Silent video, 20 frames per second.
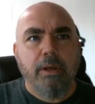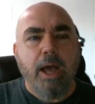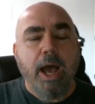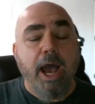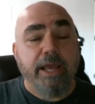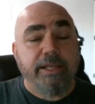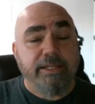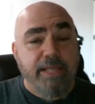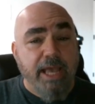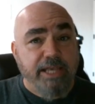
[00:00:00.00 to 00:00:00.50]

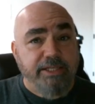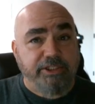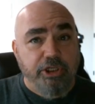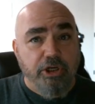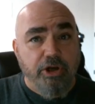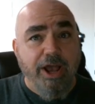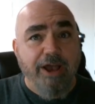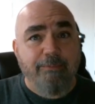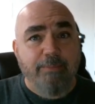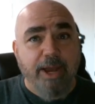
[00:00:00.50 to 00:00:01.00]
I
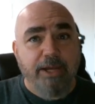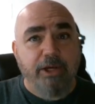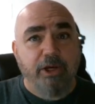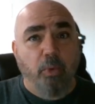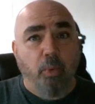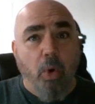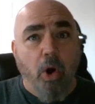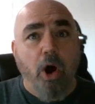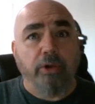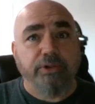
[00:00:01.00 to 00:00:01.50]
still have my
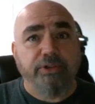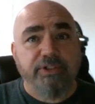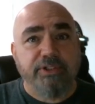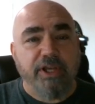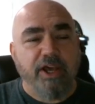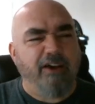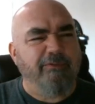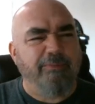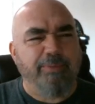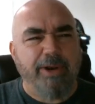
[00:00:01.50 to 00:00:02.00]
DeWalt stuff,